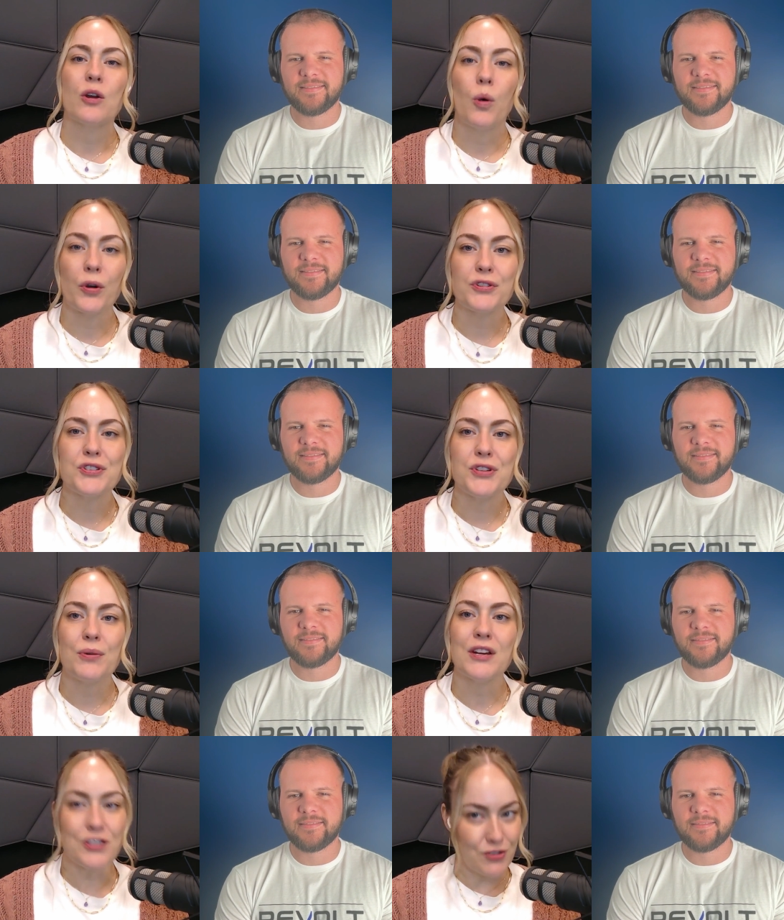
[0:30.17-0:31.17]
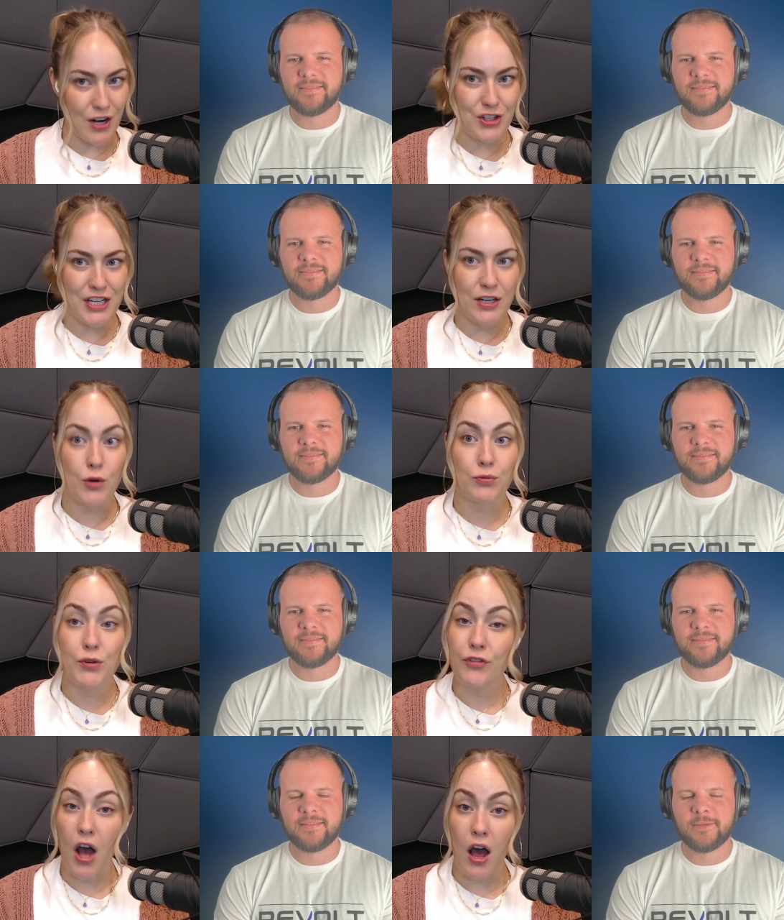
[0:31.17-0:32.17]
Speaker 1: Cornerstone Construction,
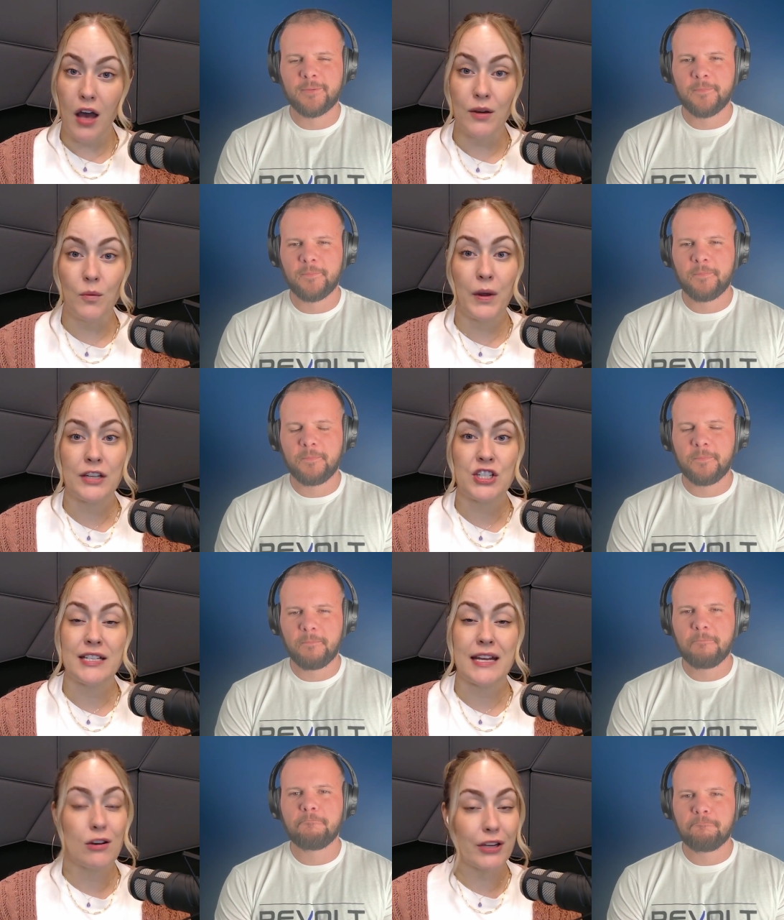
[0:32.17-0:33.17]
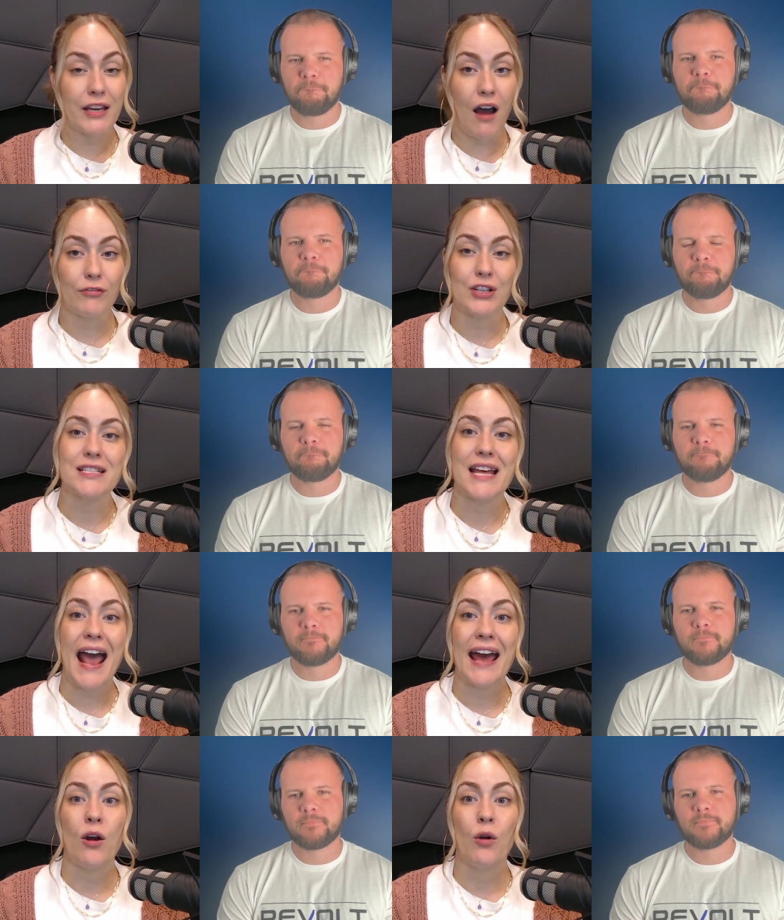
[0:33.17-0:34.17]
RoofCon, which is a yearly conference that
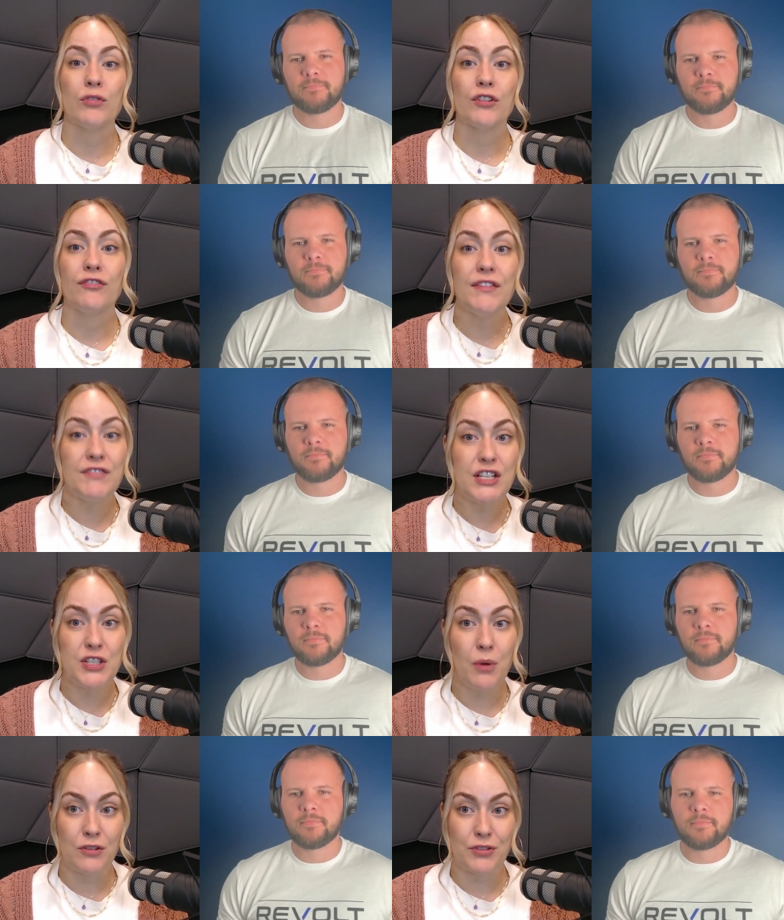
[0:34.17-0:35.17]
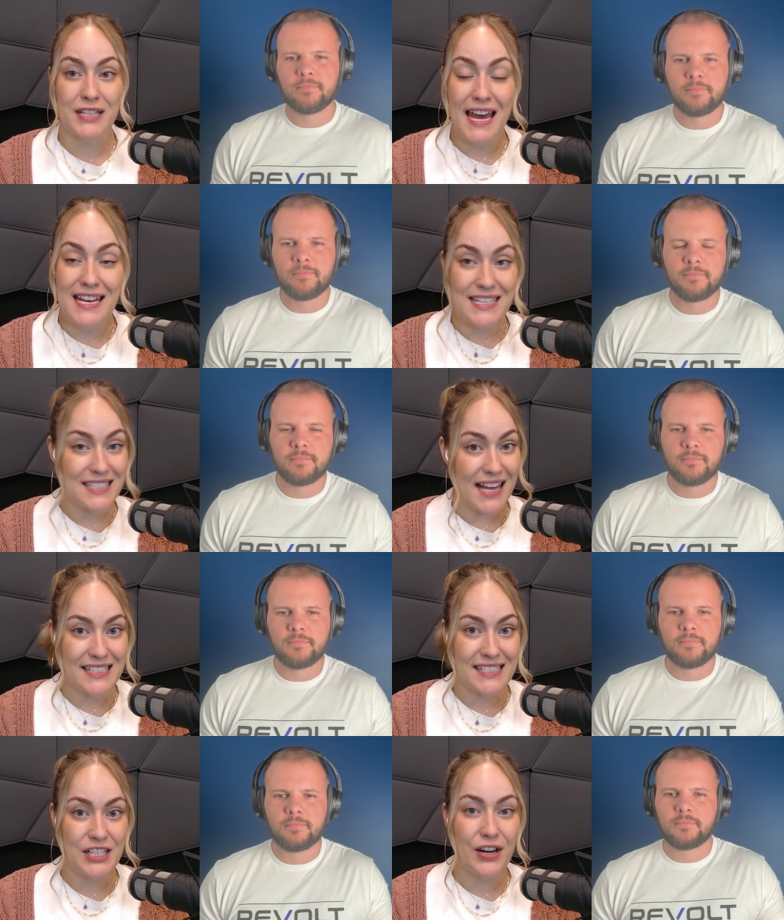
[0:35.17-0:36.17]
had over 5,200 attendees
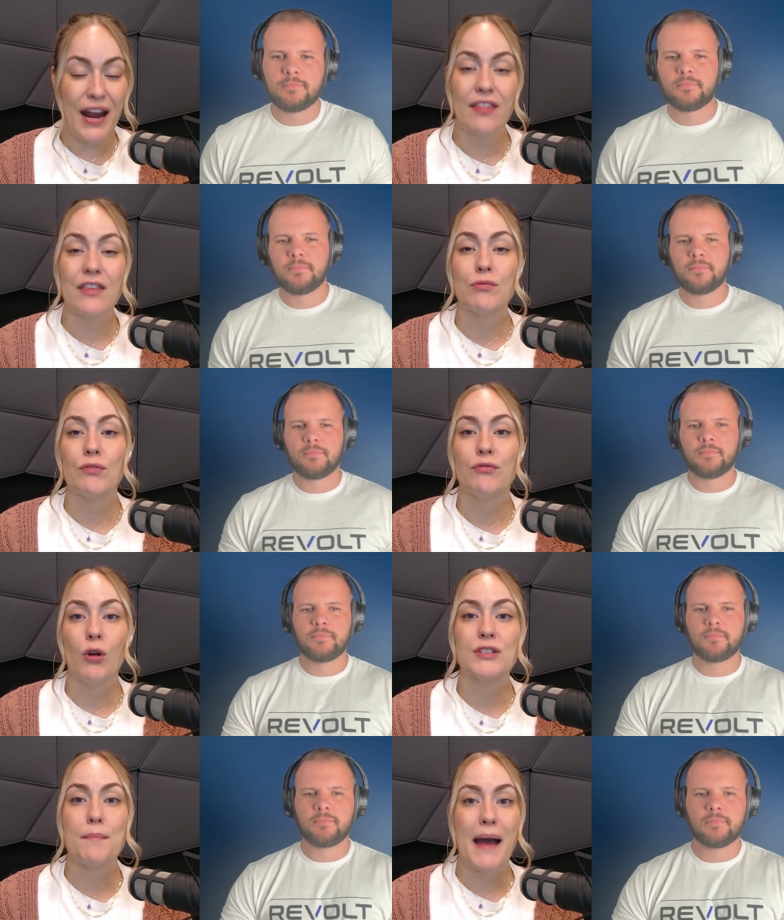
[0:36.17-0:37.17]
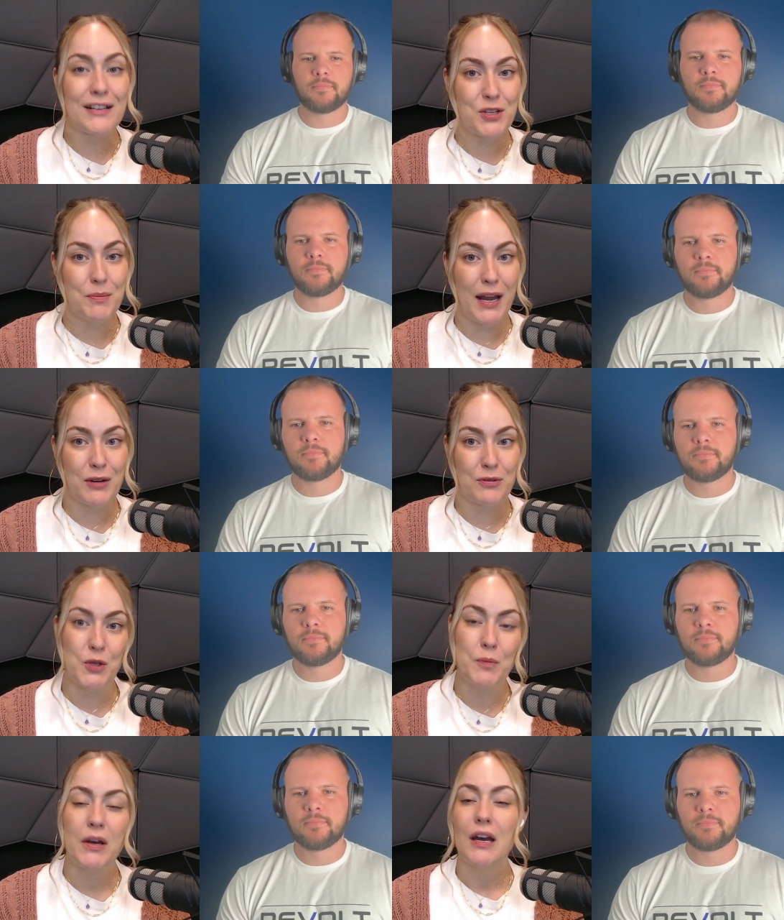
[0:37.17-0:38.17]
last year, and the Revolt Mastermind
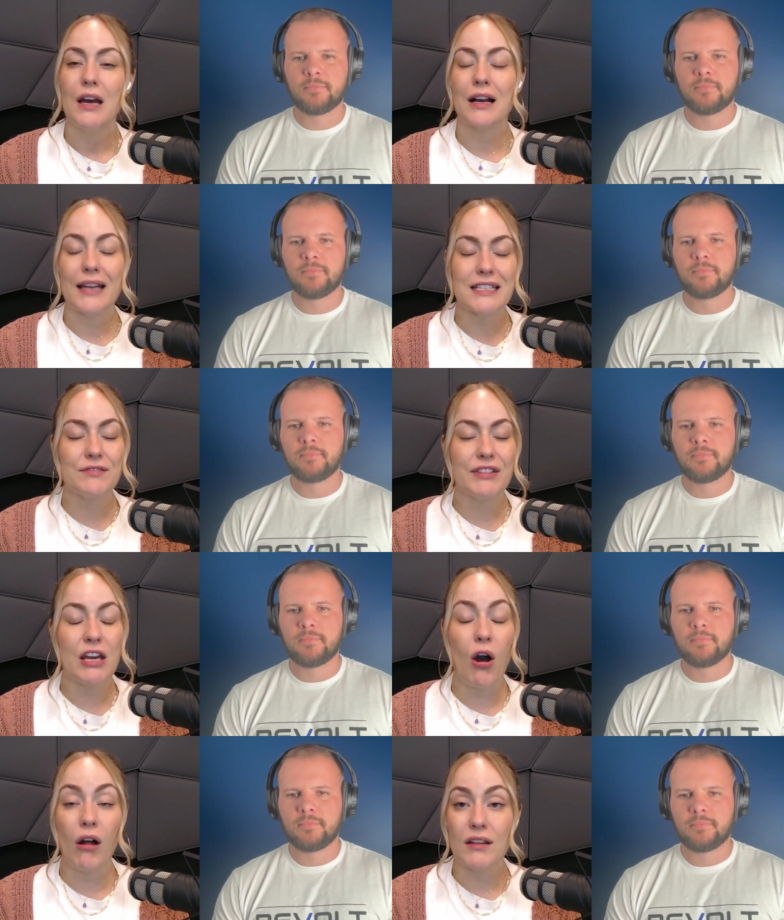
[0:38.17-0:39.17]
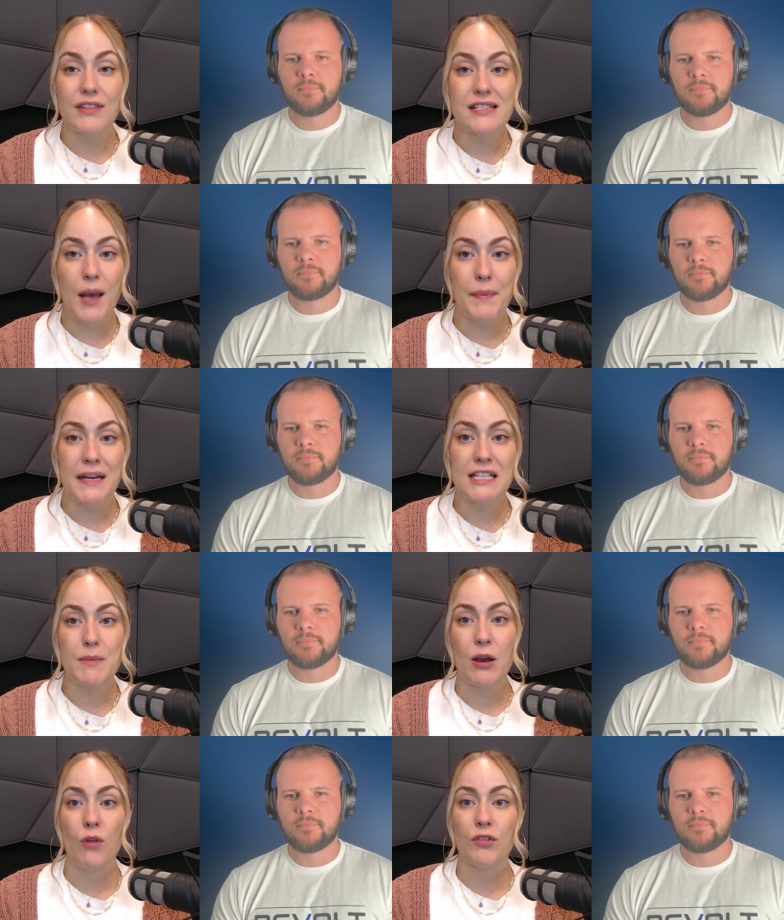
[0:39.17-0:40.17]
Group. Collectively, all of these
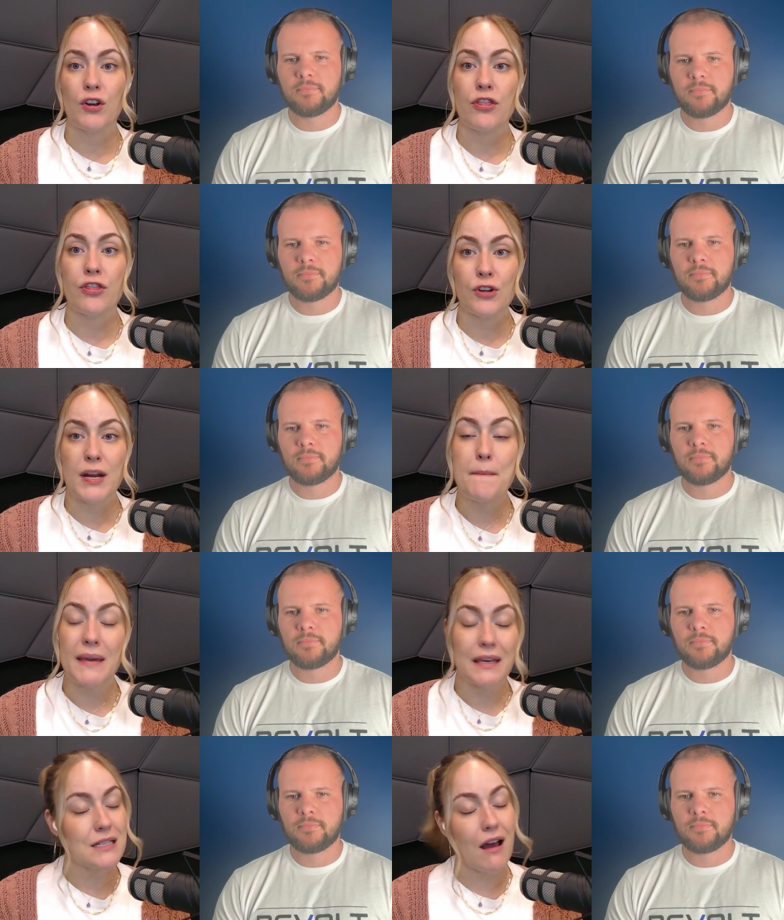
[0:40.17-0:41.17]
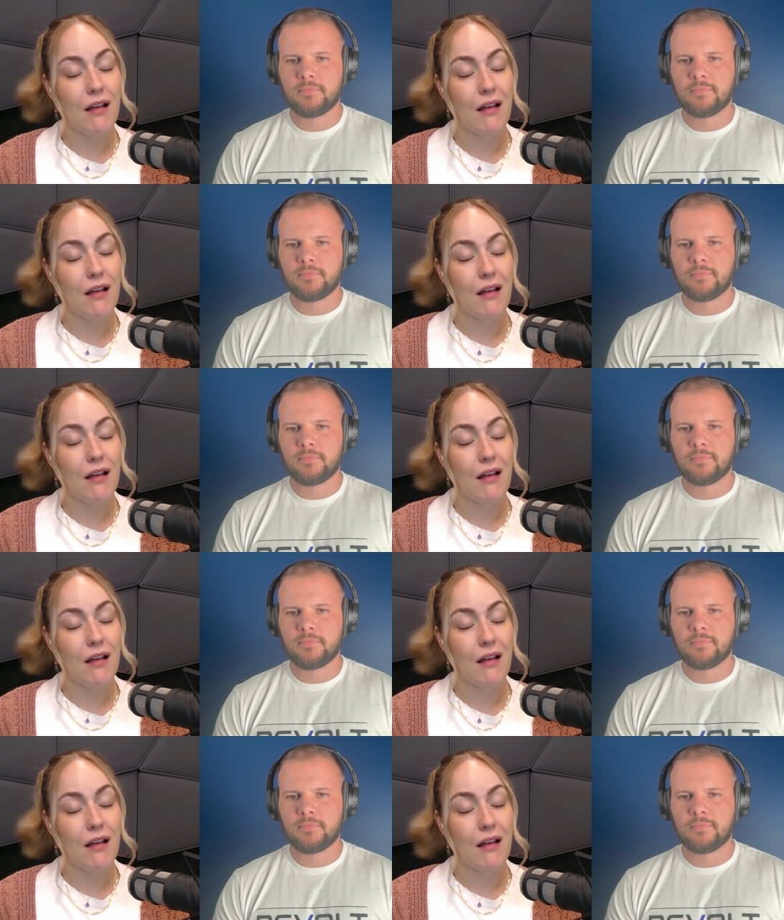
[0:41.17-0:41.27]
companies make over $30 million